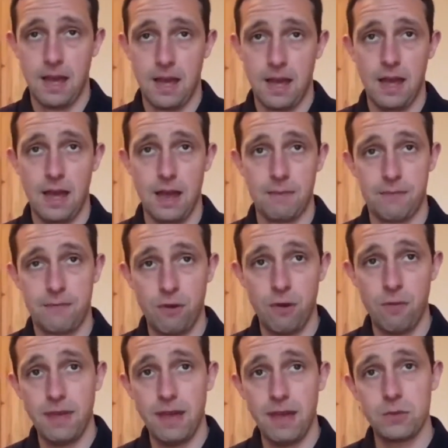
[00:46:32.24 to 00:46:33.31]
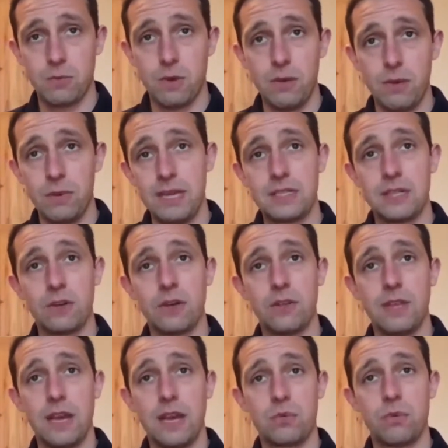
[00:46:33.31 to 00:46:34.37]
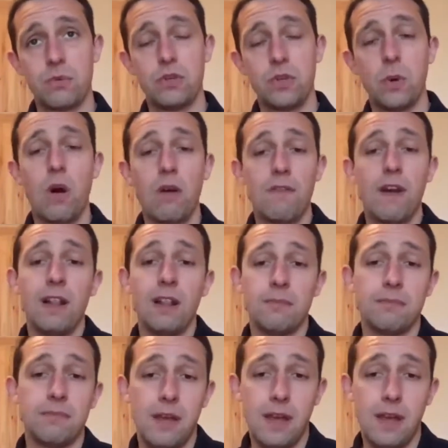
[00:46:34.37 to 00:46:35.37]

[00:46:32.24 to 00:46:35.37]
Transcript: Um, from that as well, we need to look at the actual URL,